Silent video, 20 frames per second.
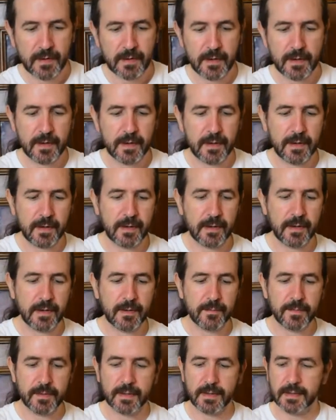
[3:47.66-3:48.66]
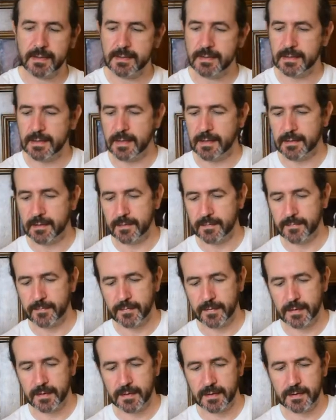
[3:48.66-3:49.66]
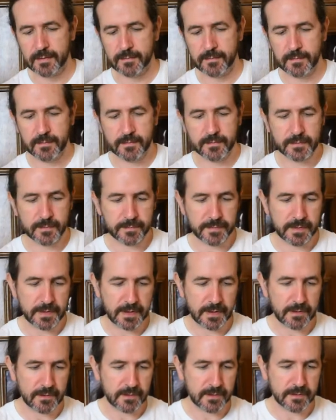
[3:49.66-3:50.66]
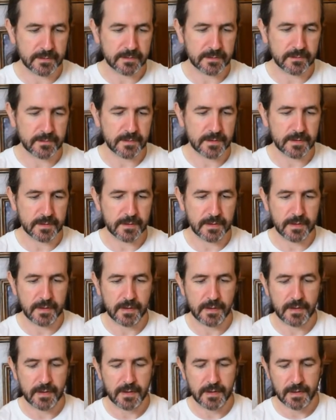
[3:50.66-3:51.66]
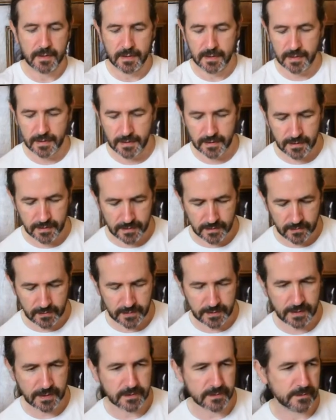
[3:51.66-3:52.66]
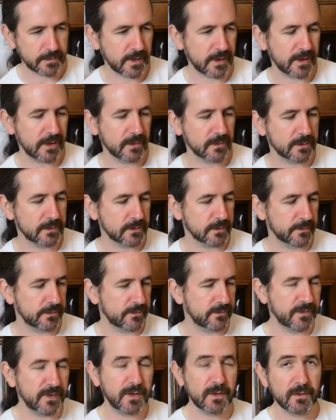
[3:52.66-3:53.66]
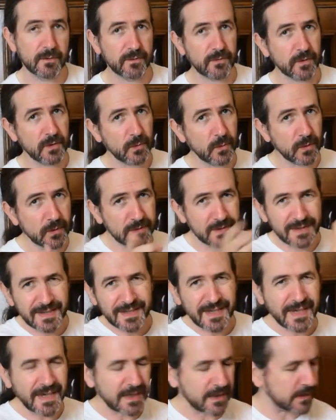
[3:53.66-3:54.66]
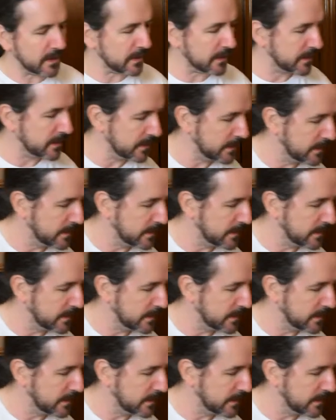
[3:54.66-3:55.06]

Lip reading: But you can see there, it kind of moves up and down and so on. I'm going to take some close-up video for you all to take a